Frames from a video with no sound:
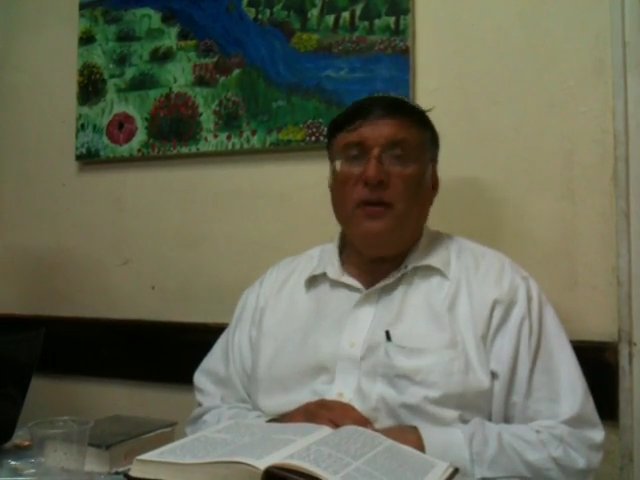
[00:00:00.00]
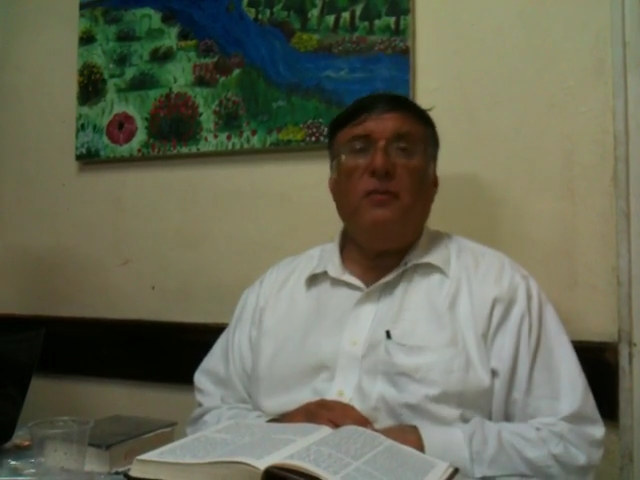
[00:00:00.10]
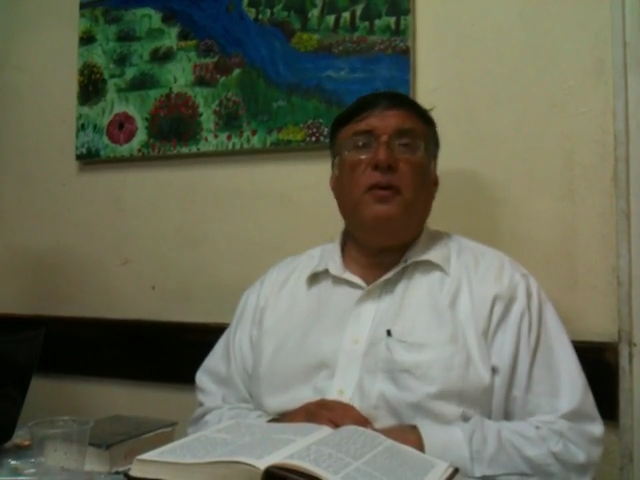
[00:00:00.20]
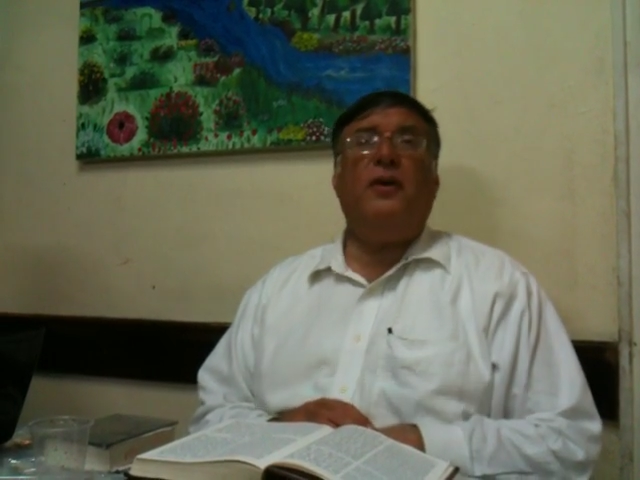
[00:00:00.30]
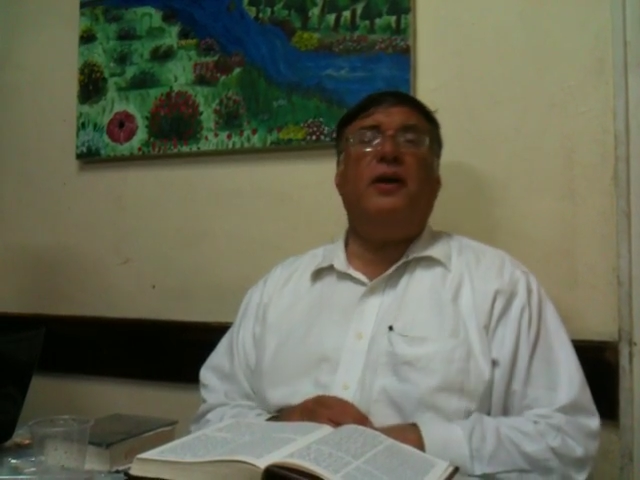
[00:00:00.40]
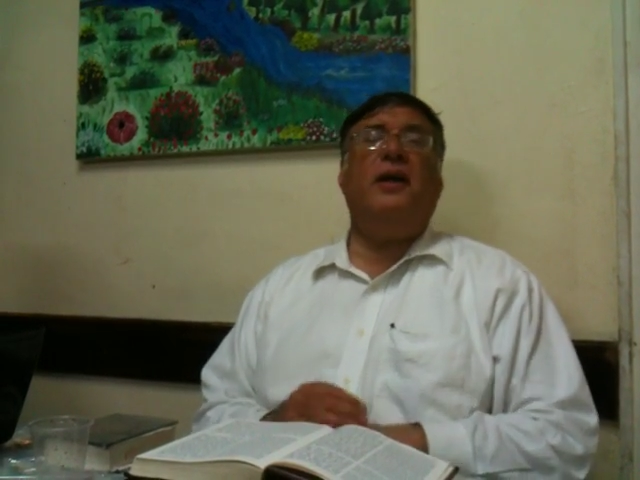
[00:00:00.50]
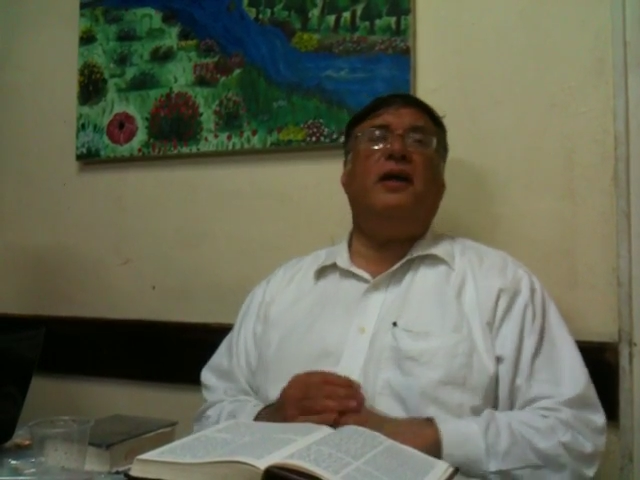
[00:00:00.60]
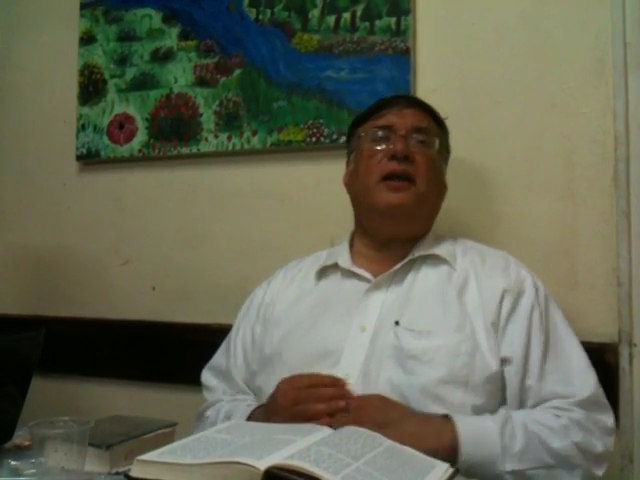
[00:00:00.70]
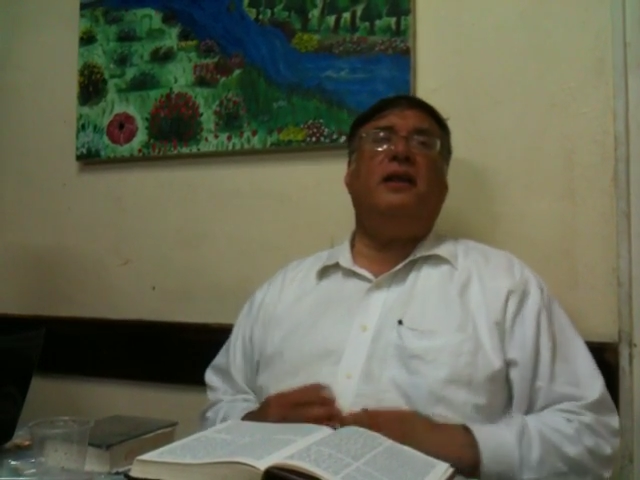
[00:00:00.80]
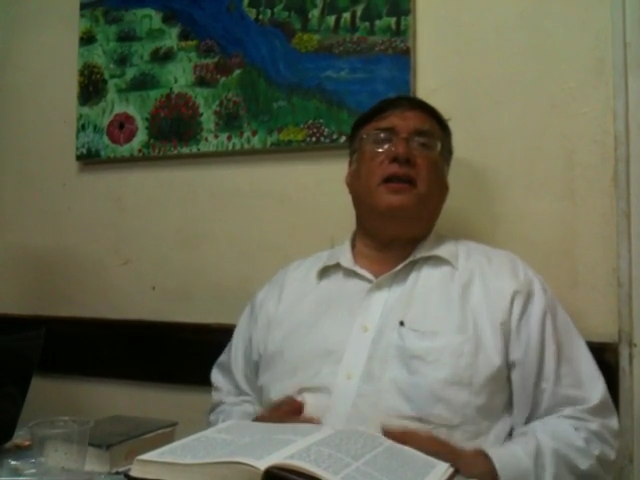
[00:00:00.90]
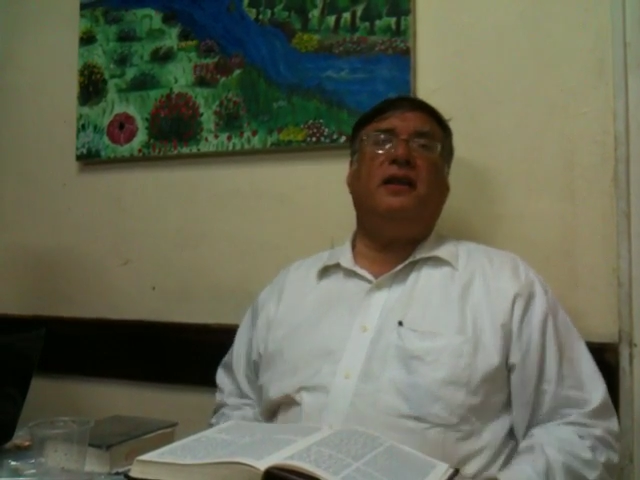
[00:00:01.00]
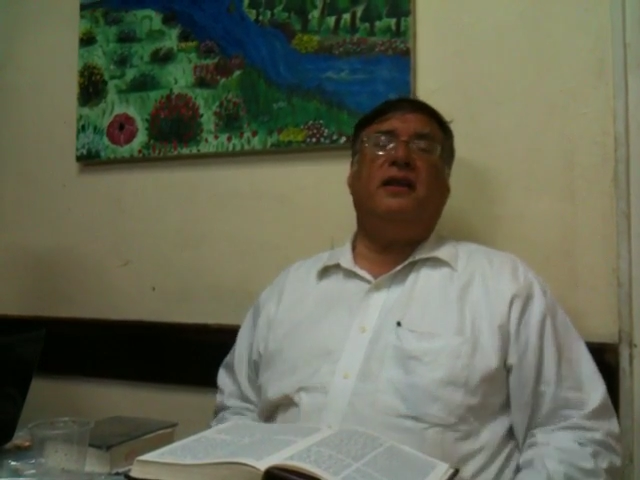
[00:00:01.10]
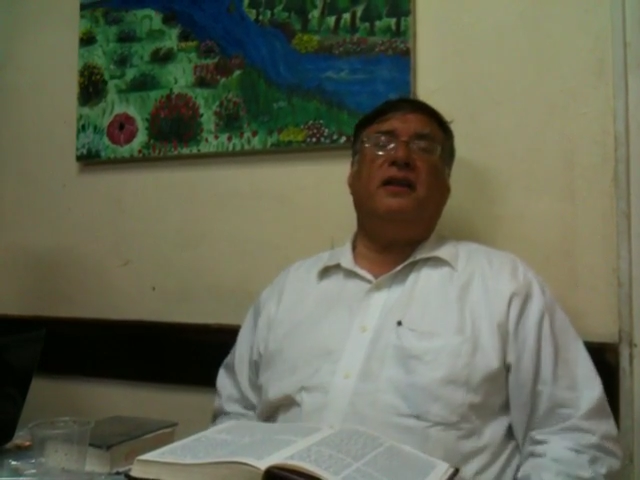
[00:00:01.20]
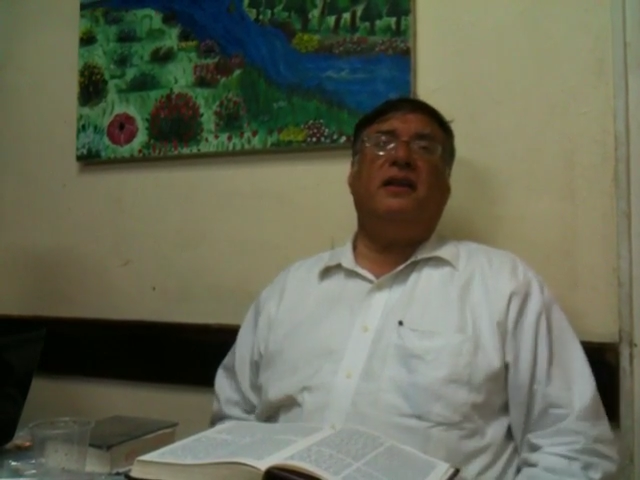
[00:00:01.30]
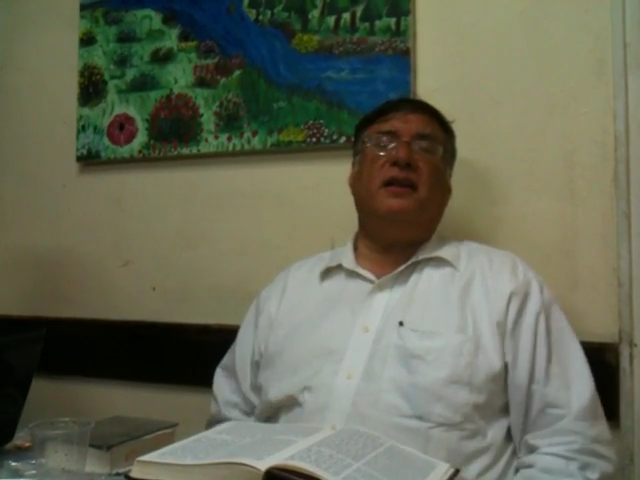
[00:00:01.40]
wherein
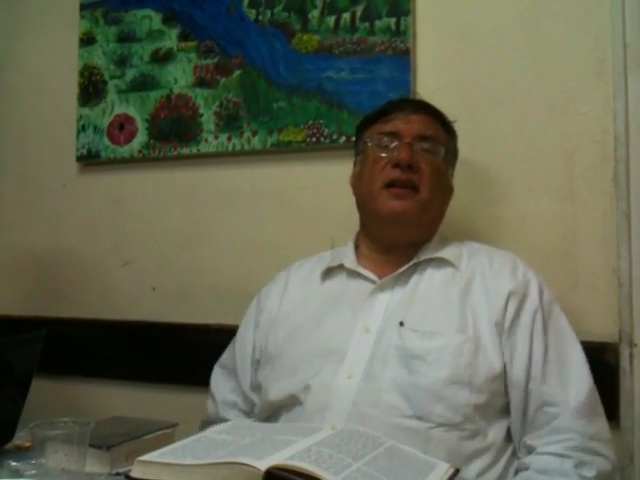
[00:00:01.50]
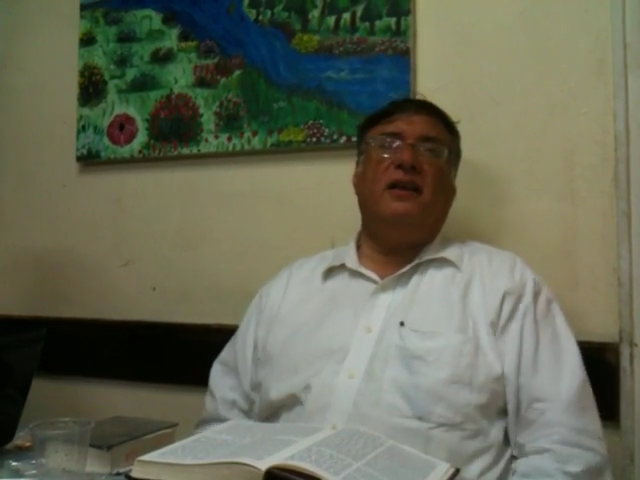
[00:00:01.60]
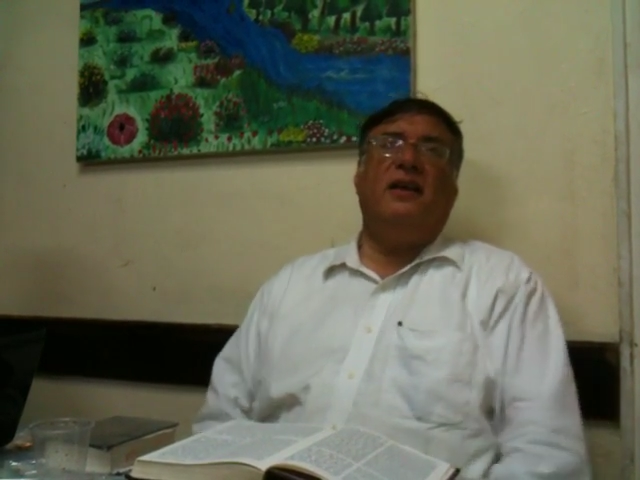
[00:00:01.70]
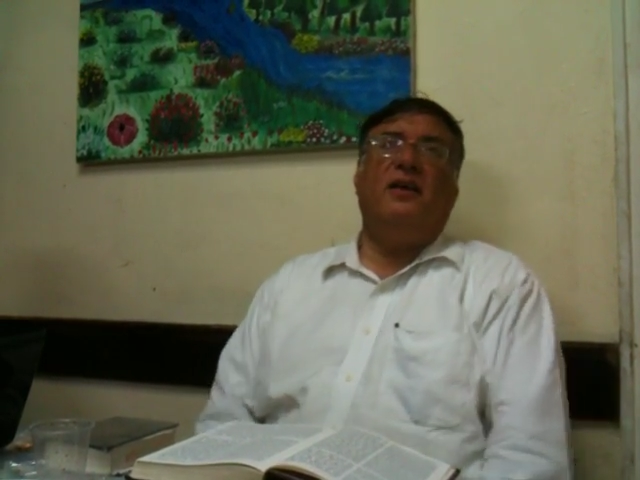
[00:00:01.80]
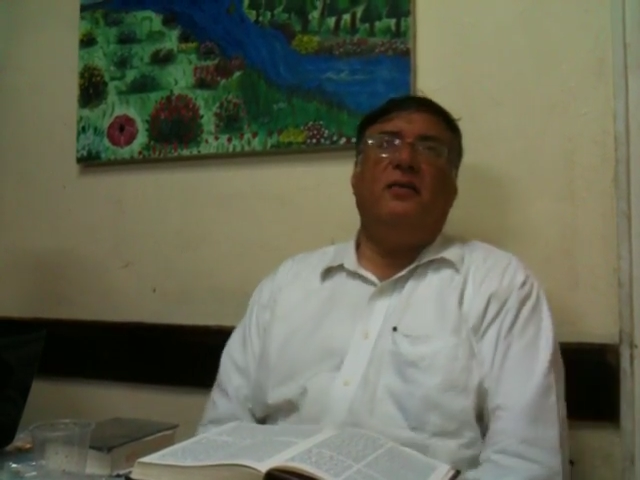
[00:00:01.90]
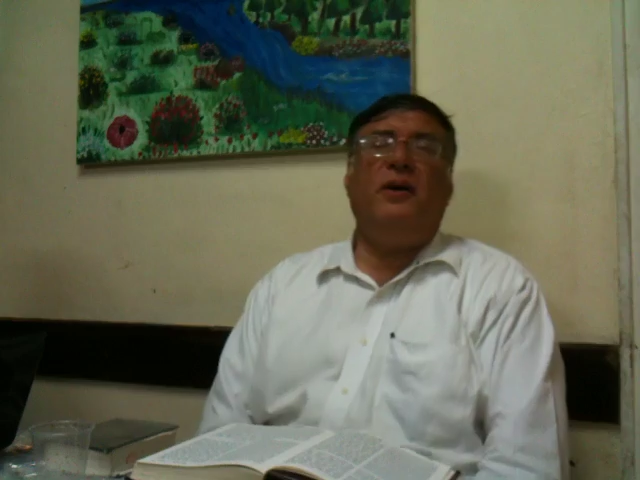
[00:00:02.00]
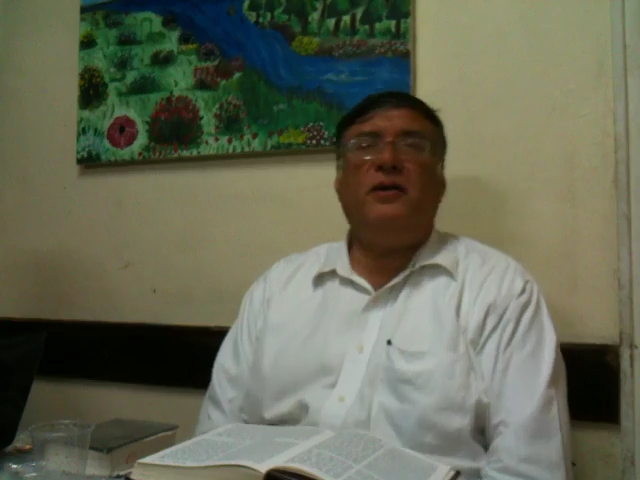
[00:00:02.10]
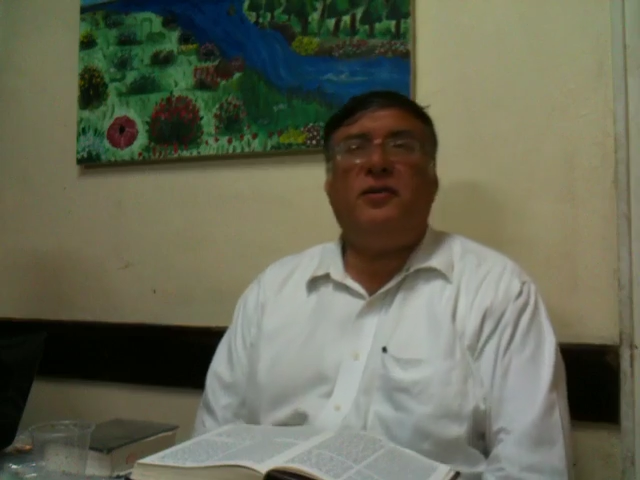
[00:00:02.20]
we are